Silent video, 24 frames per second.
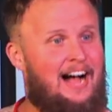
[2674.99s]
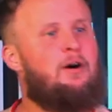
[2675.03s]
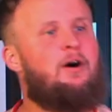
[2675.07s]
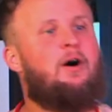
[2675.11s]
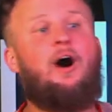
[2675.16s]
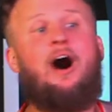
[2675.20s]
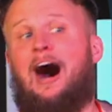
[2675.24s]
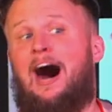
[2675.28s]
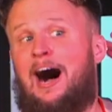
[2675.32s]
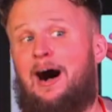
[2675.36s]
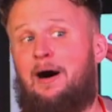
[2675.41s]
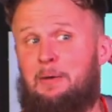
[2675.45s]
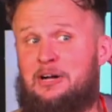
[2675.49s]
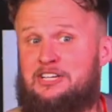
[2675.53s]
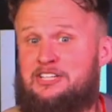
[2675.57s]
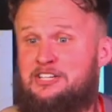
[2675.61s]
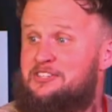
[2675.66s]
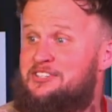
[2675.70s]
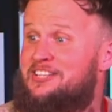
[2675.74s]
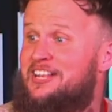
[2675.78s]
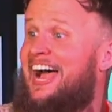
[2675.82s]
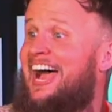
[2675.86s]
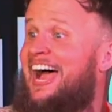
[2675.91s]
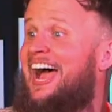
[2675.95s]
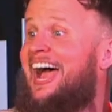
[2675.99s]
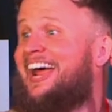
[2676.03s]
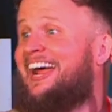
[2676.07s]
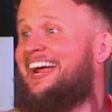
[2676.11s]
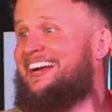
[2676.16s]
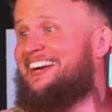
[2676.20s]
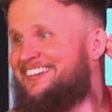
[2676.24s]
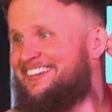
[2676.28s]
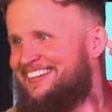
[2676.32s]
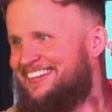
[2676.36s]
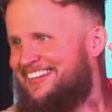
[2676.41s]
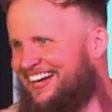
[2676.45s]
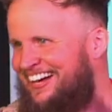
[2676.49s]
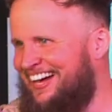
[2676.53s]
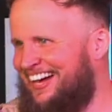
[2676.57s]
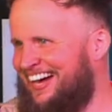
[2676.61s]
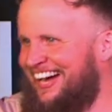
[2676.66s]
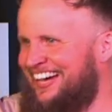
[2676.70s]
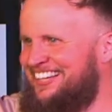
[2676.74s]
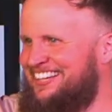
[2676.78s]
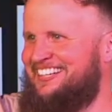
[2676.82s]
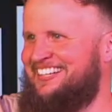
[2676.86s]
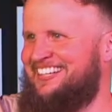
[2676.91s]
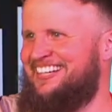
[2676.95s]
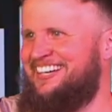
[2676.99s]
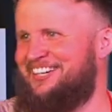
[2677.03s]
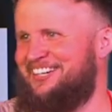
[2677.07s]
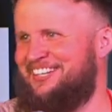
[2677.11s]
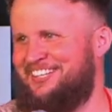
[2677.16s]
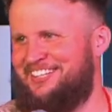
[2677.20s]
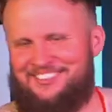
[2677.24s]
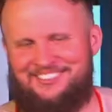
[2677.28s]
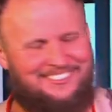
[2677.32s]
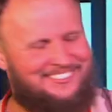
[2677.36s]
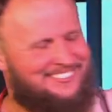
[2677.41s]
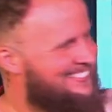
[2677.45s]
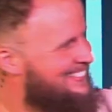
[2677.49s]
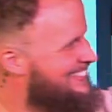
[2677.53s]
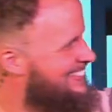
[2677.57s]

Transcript: Oh, huh? What you say? I couldn't hear you.